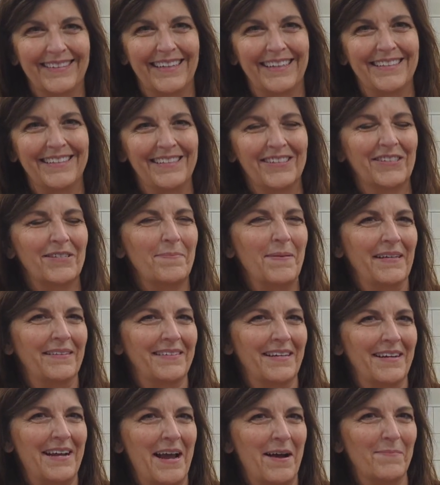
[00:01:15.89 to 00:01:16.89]
It just depends
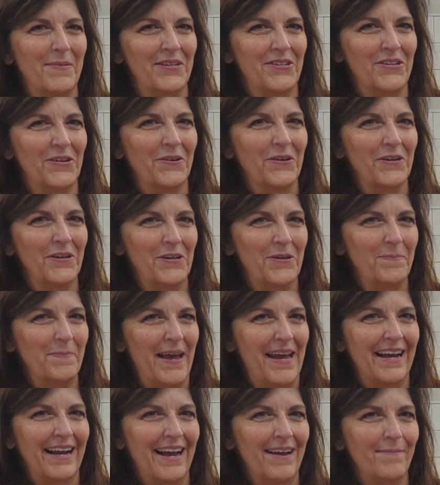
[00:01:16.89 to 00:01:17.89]
on how much yogurt you
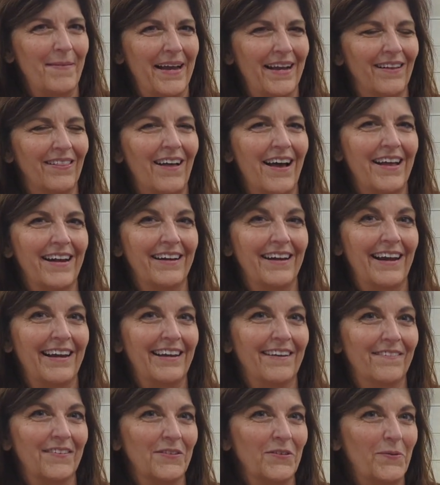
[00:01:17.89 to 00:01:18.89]
make. I make a lot and I
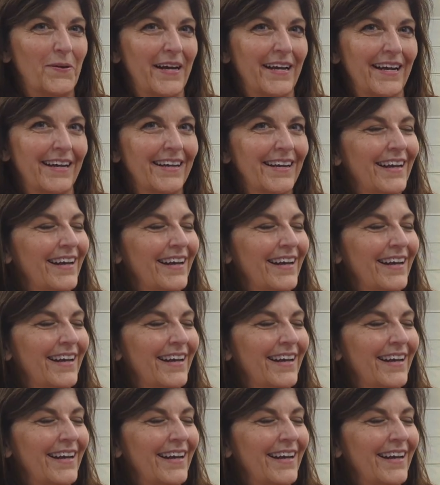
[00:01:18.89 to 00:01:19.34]
give it away.